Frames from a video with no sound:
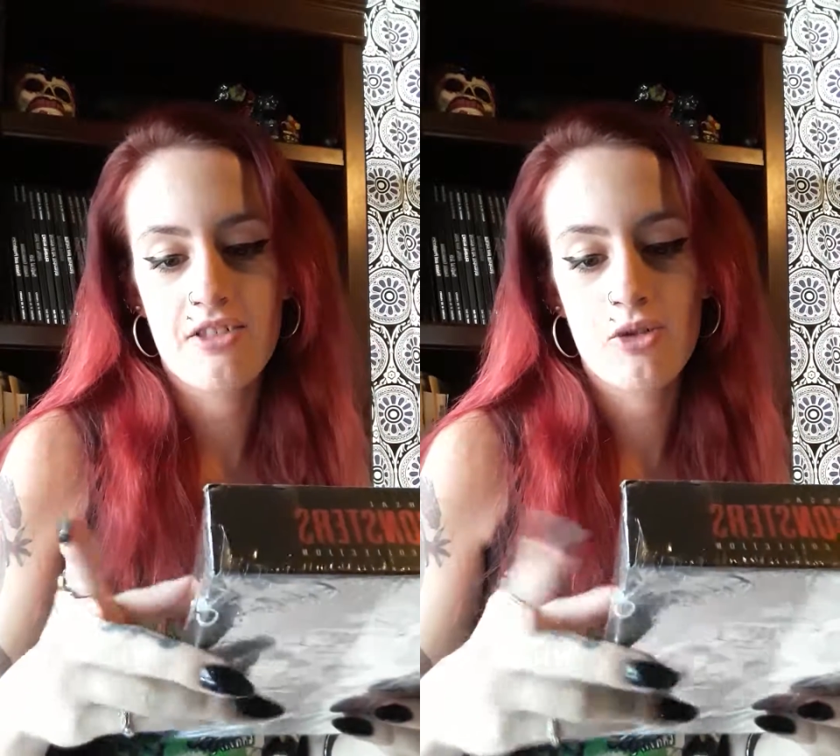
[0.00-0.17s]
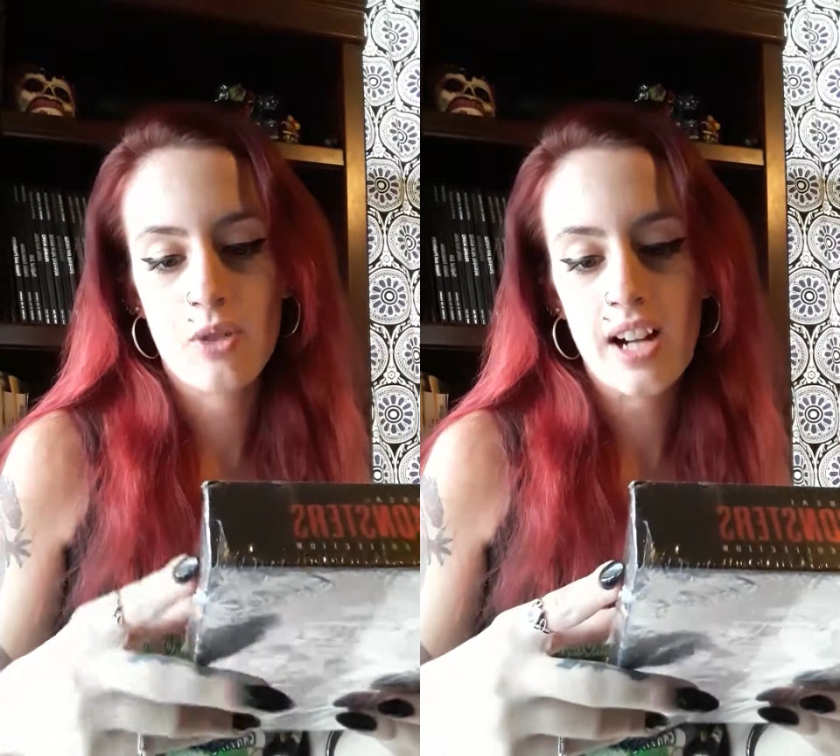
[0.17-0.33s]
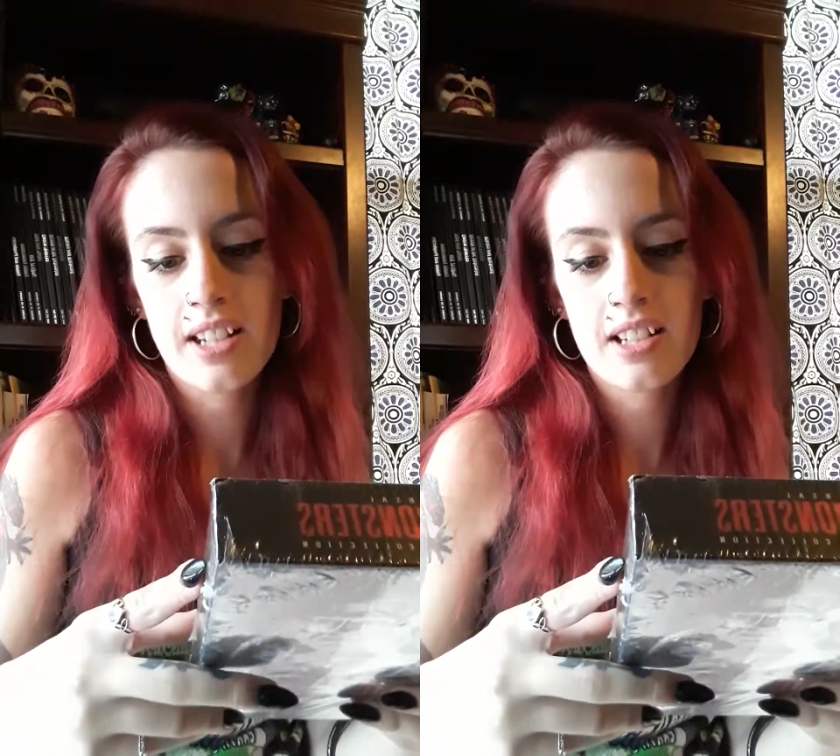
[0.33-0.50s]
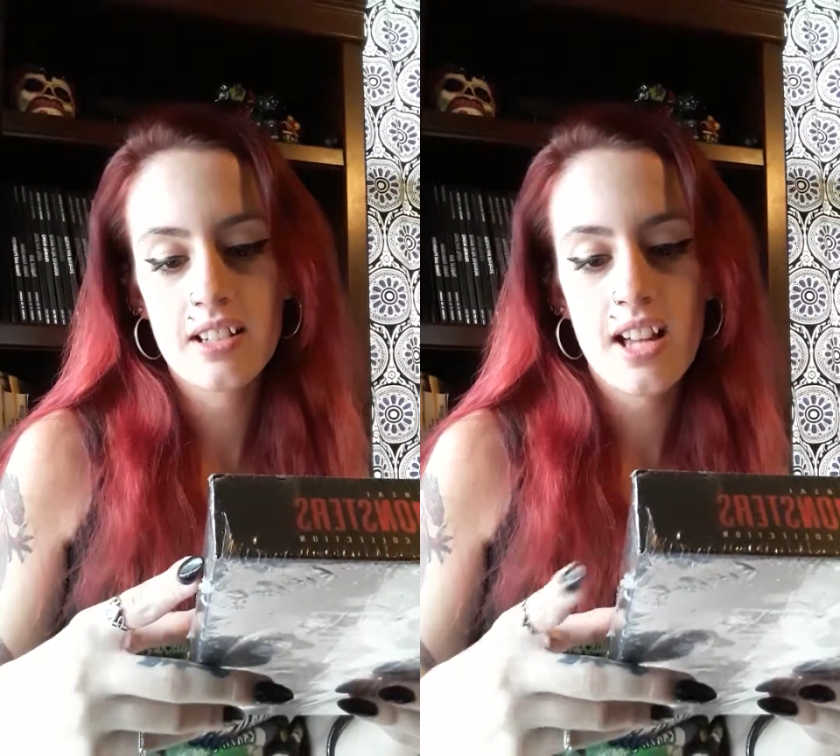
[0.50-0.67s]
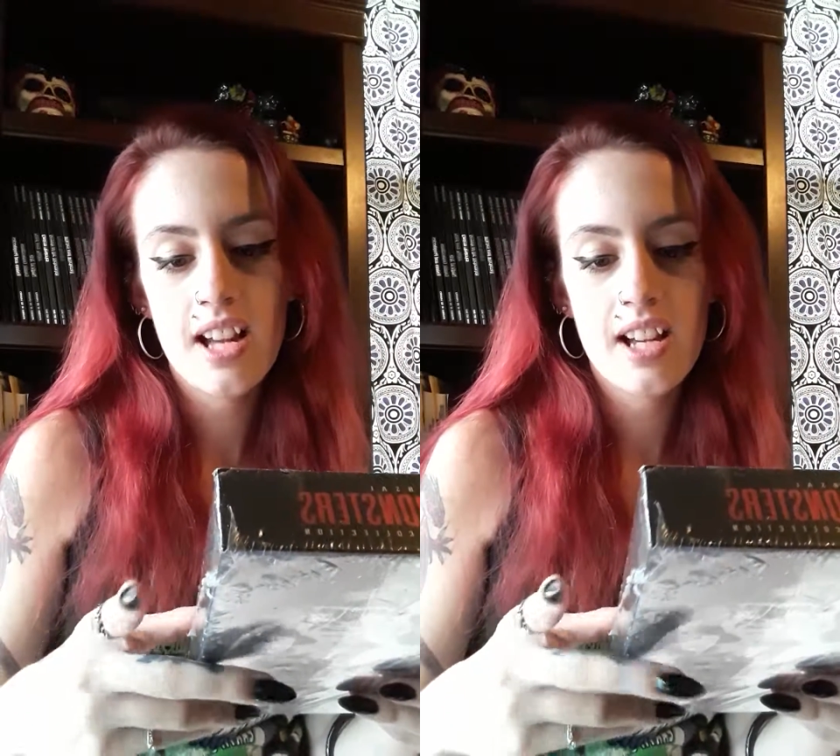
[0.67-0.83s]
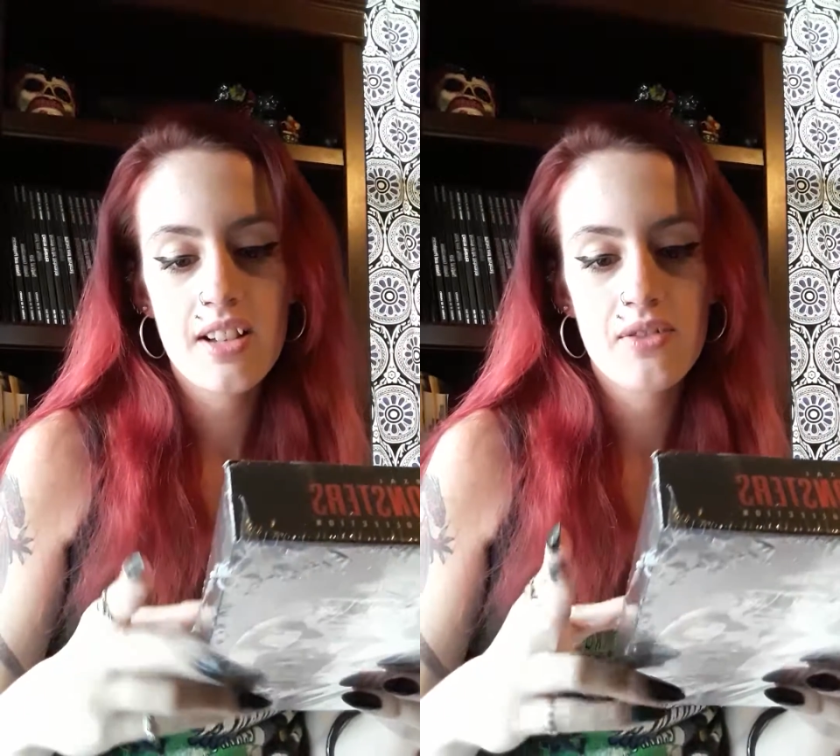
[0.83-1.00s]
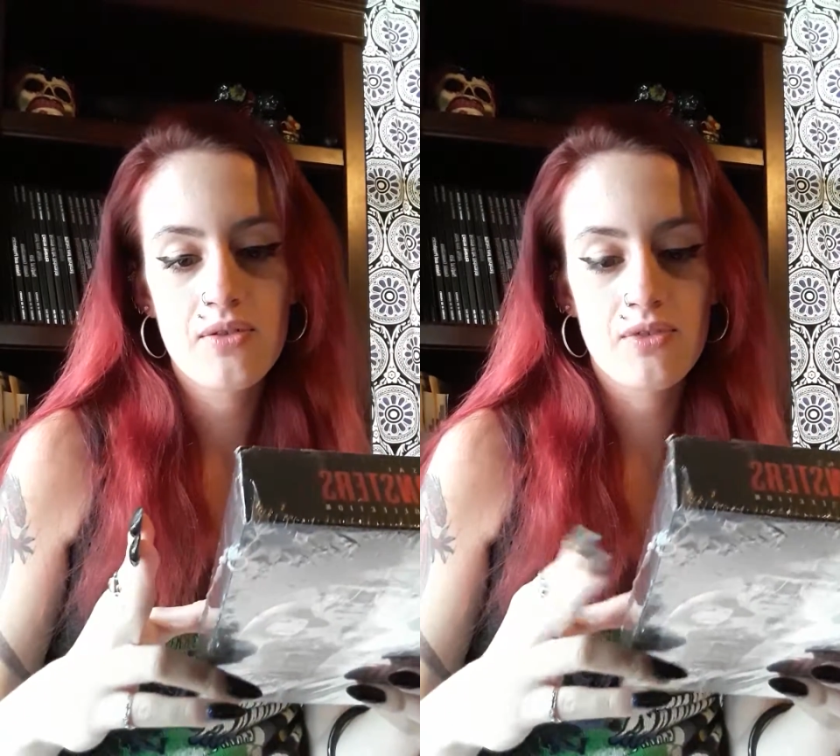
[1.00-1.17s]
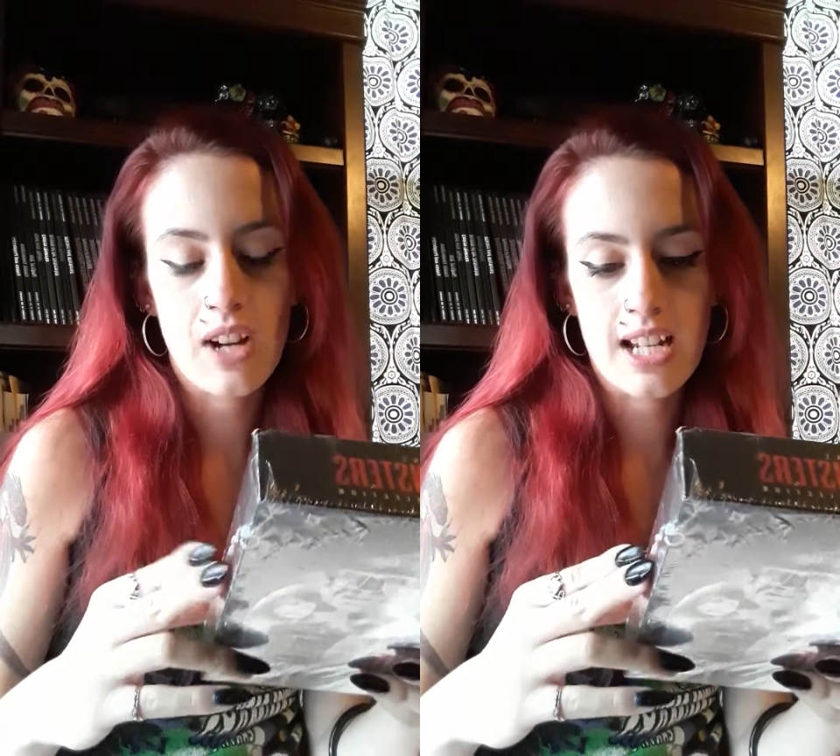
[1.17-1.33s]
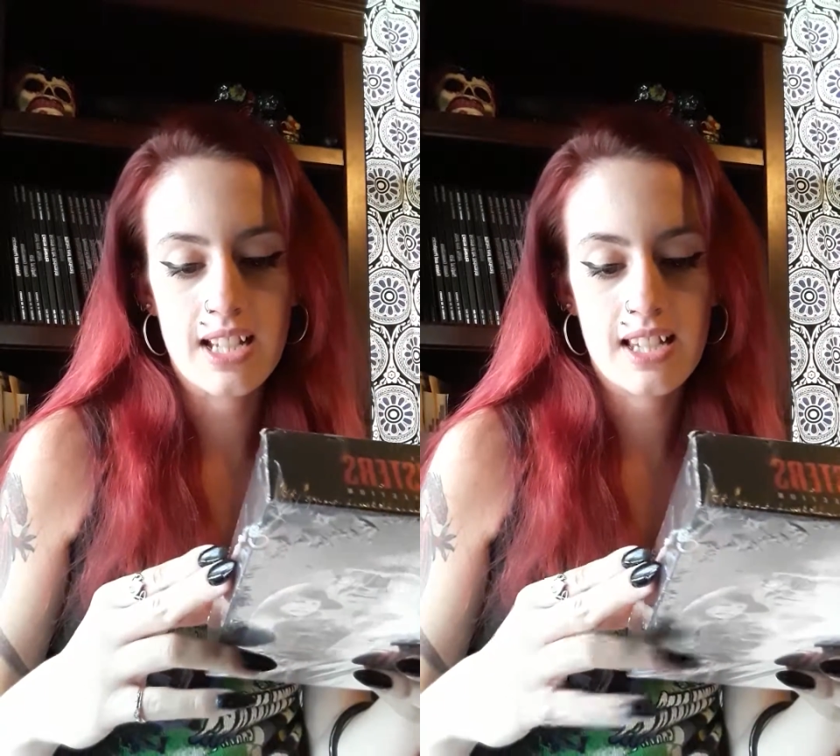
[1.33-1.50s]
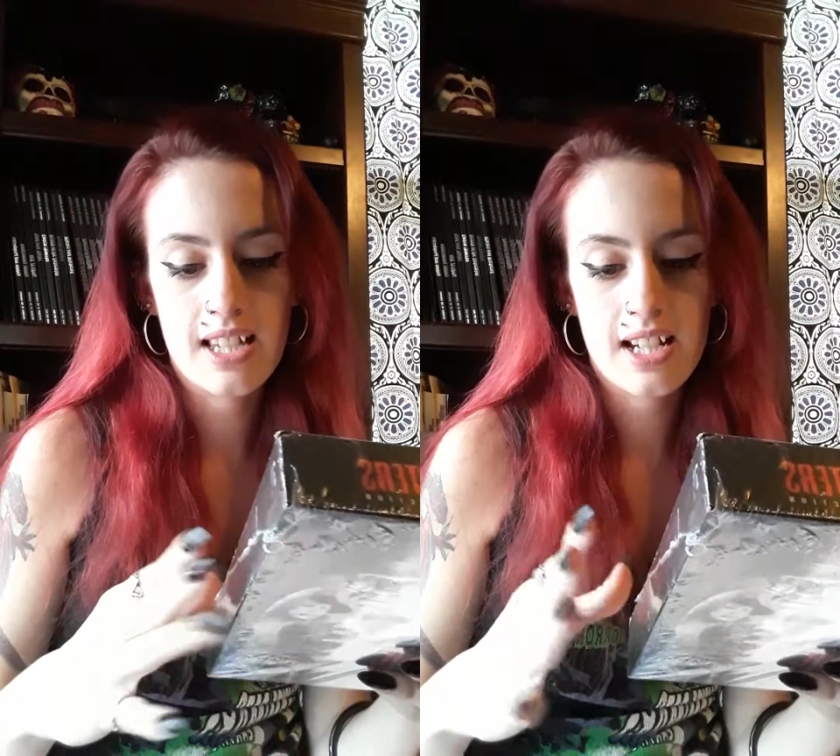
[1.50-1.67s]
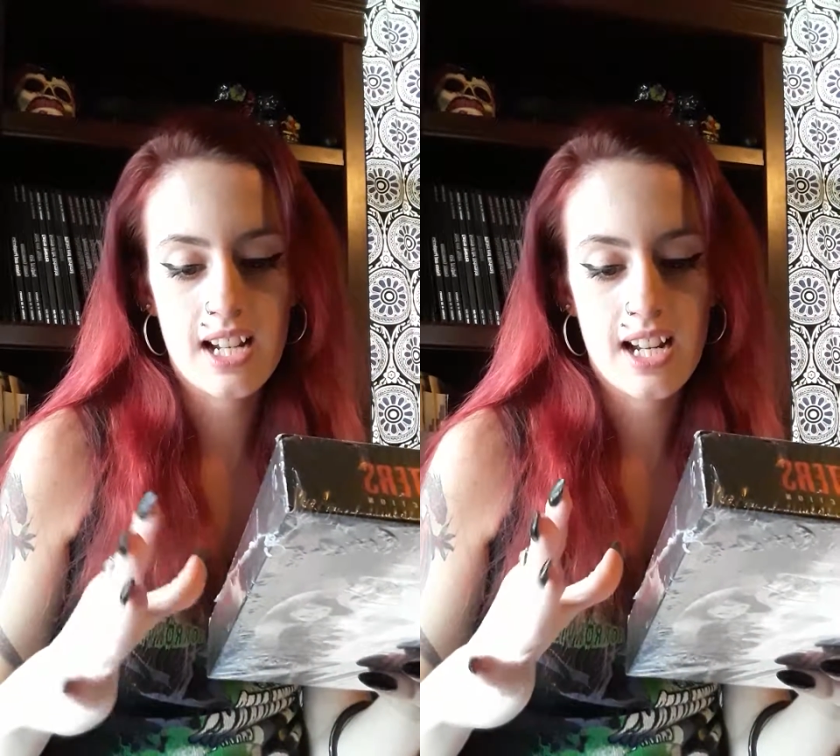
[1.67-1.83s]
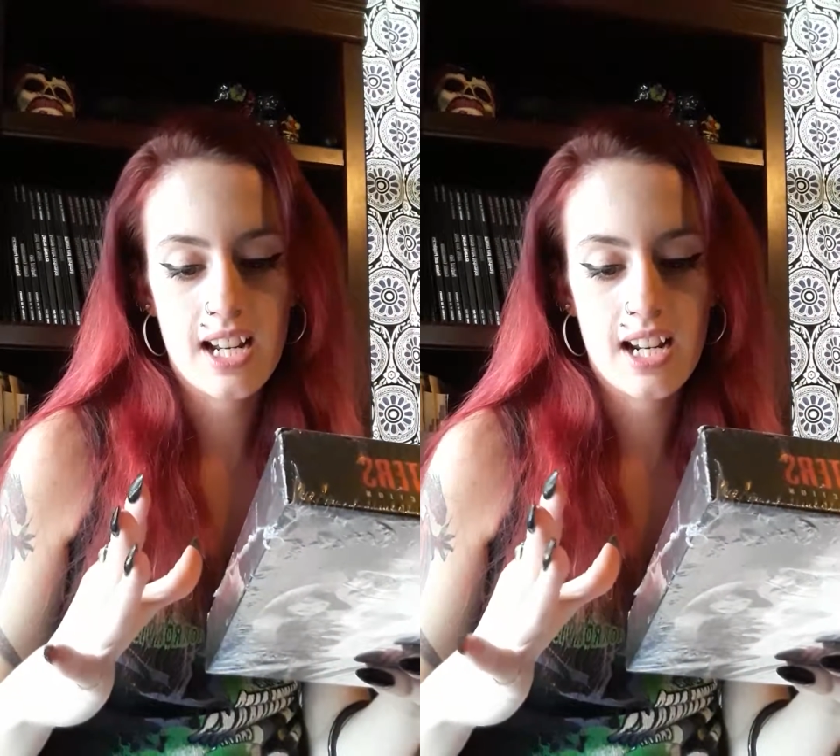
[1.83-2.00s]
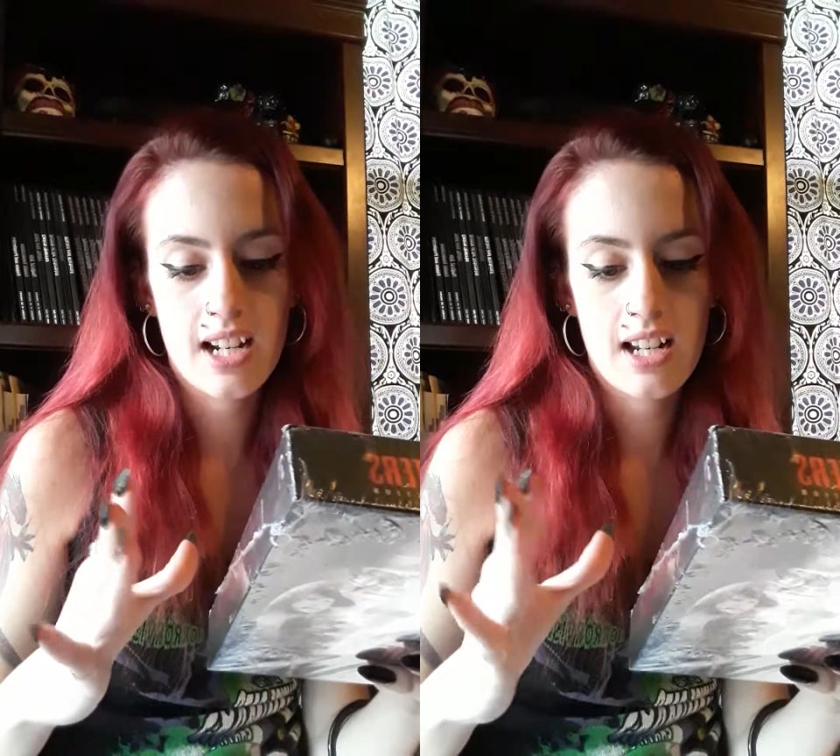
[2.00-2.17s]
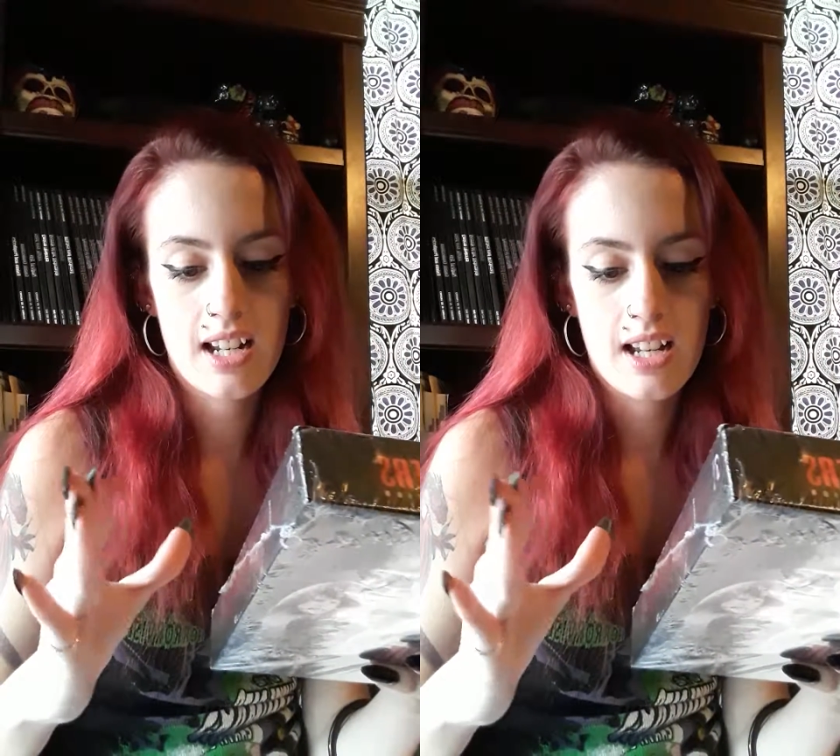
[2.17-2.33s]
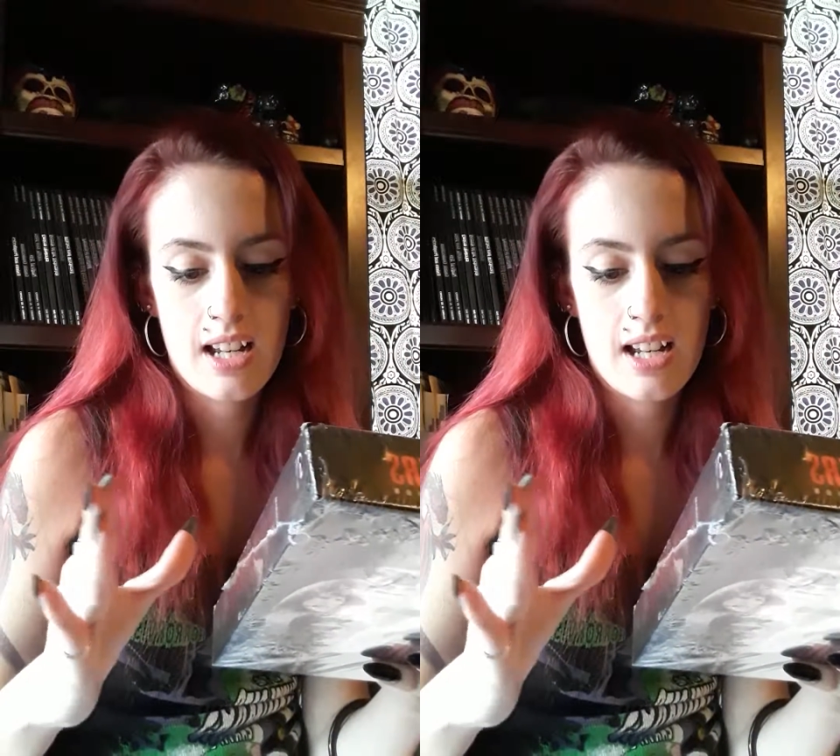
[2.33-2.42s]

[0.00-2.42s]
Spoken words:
Dracula, Frankenstein,